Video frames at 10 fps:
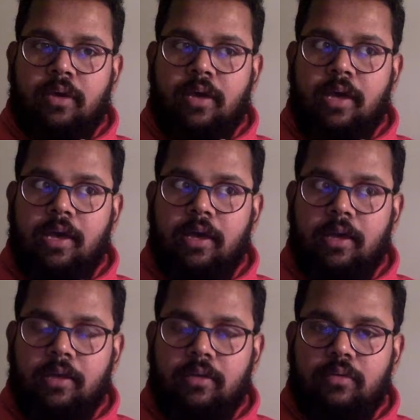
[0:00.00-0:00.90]

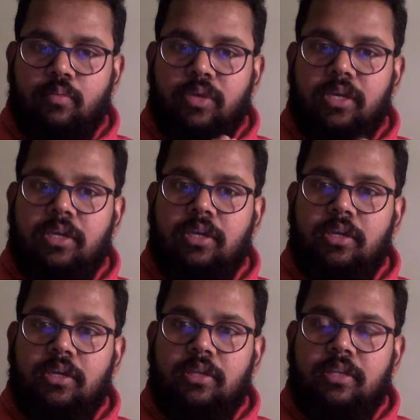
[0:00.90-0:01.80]
and
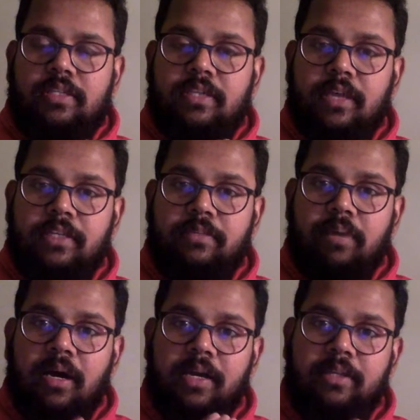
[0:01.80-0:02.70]
the science
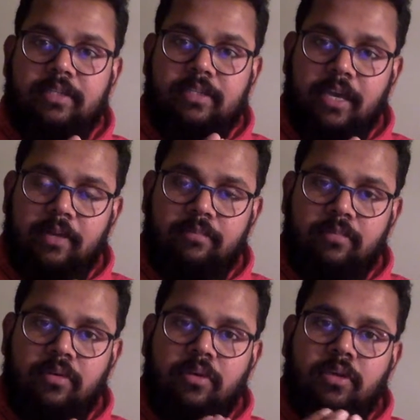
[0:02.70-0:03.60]
behind this game
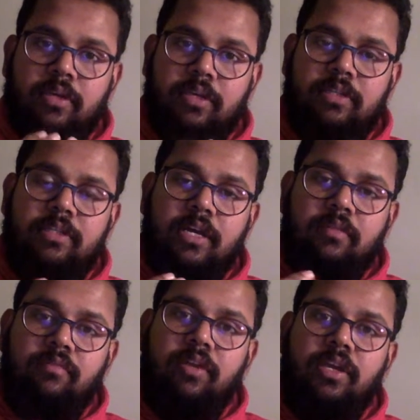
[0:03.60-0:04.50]
is
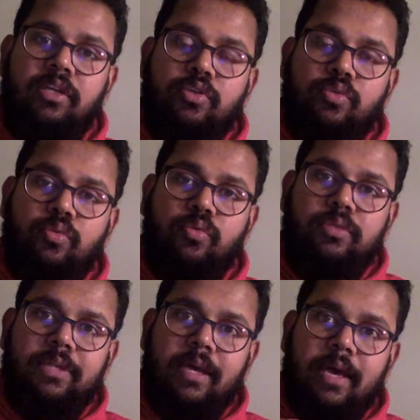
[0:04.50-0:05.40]
that we
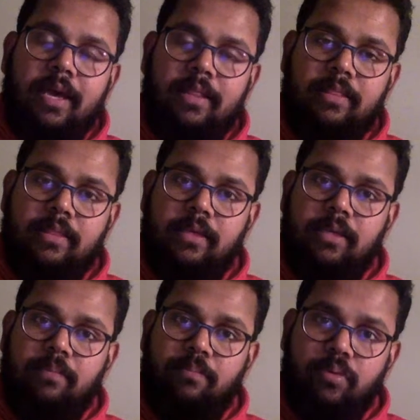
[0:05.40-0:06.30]
choose
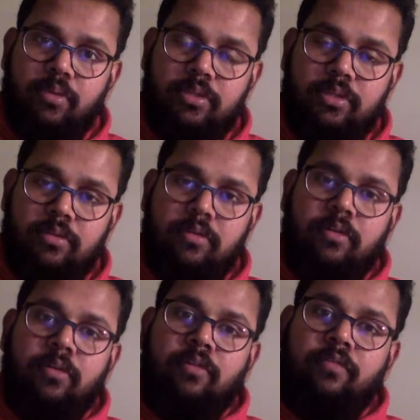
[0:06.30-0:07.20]
healthy bulls
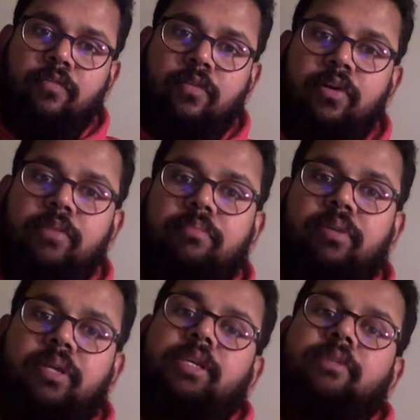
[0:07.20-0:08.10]
for the
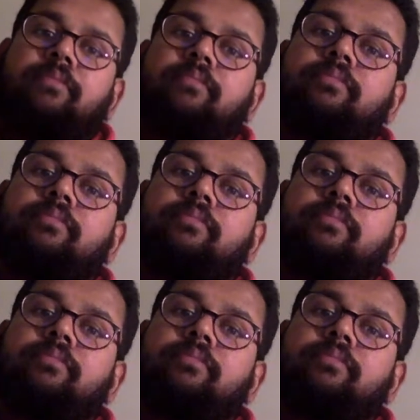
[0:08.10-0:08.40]
breeding.